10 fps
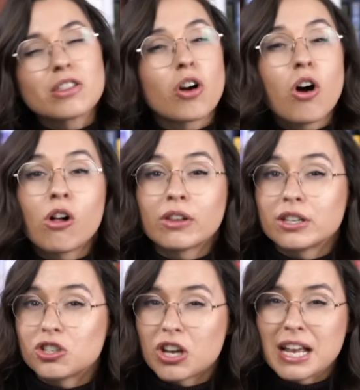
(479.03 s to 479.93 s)
They're all
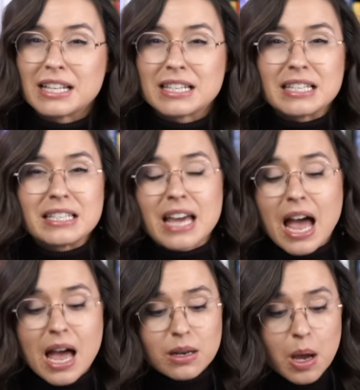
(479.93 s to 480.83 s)
in chains. His
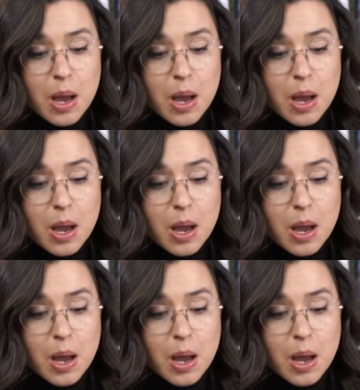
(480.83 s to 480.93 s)
dad,